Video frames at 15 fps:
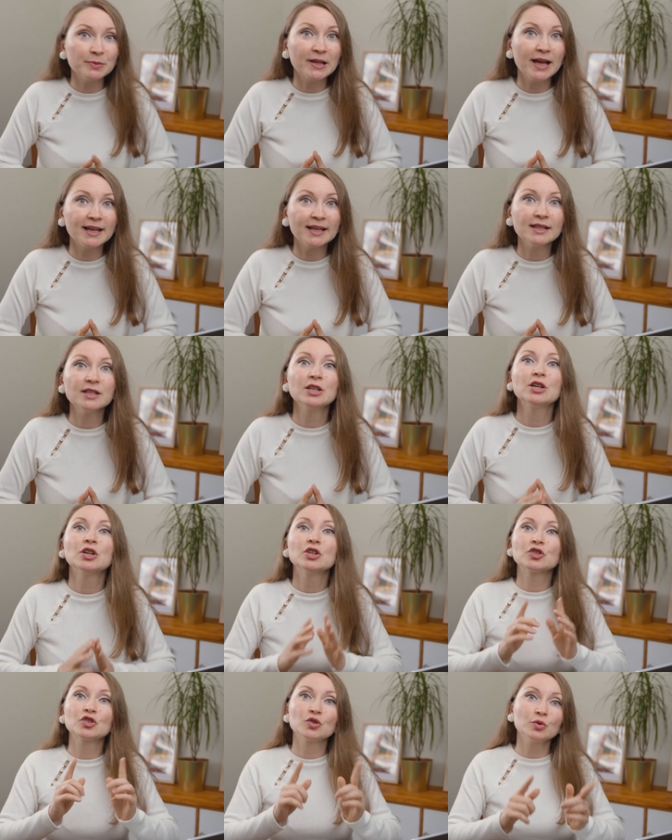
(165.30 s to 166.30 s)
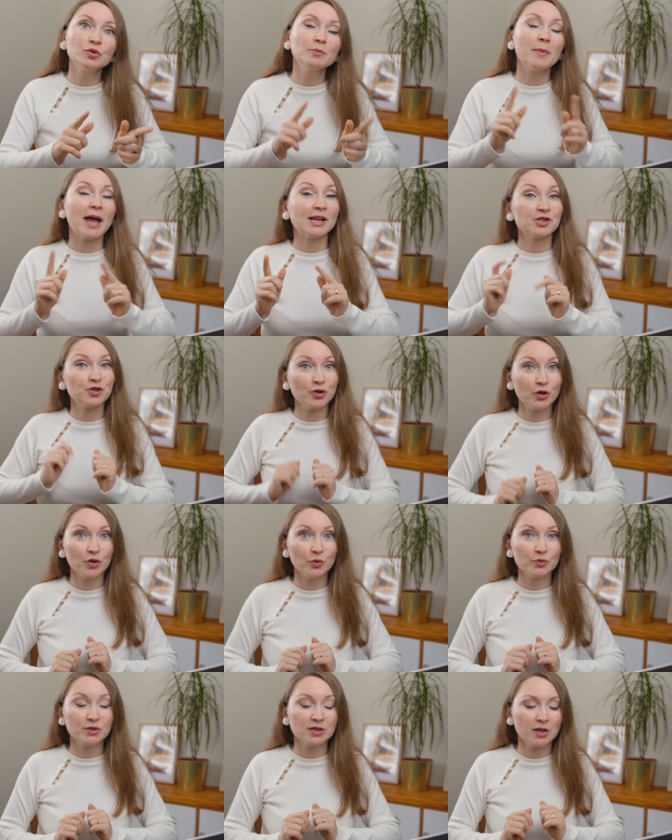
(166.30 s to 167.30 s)
plugin should match your
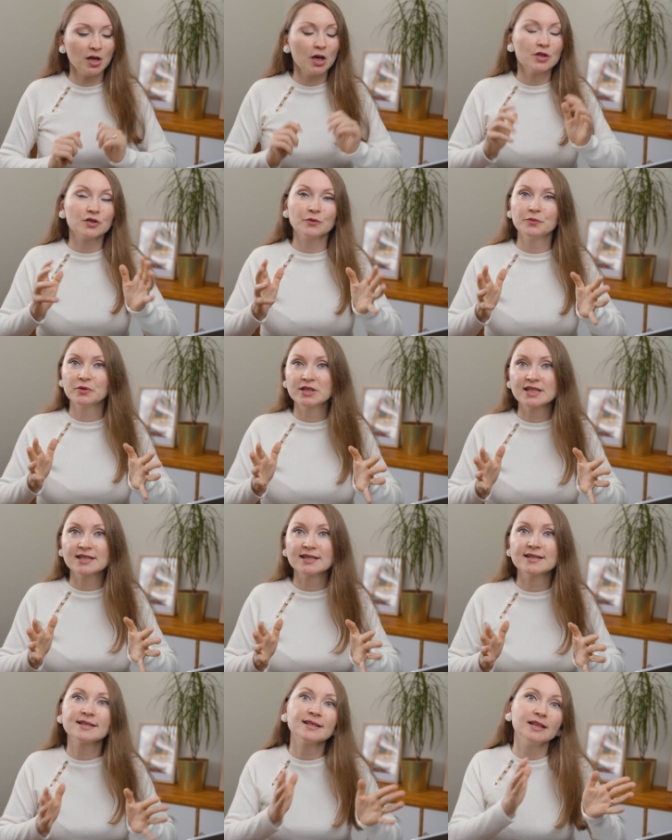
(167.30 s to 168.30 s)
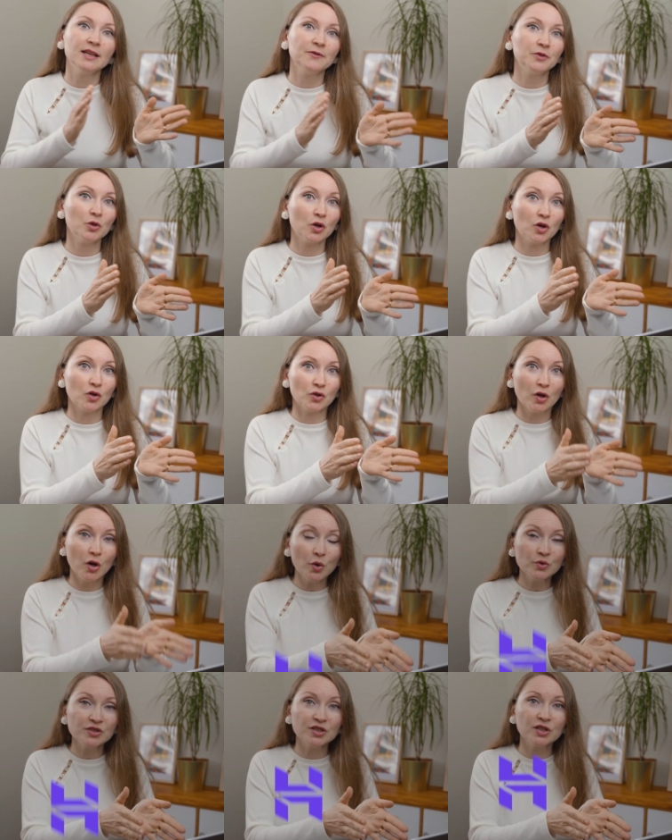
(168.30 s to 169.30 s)
host. So for instance, if you're on
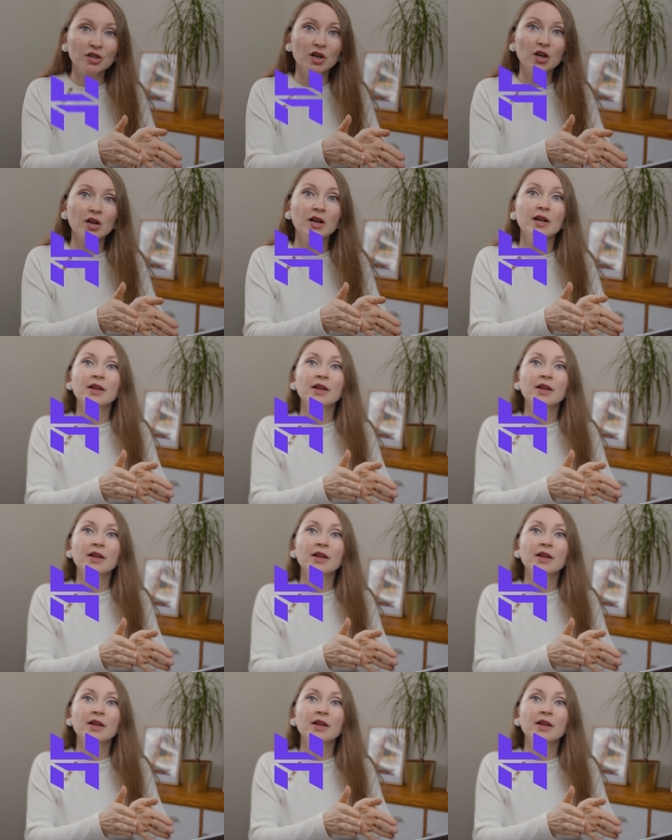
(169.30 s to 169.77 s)
Hostinger,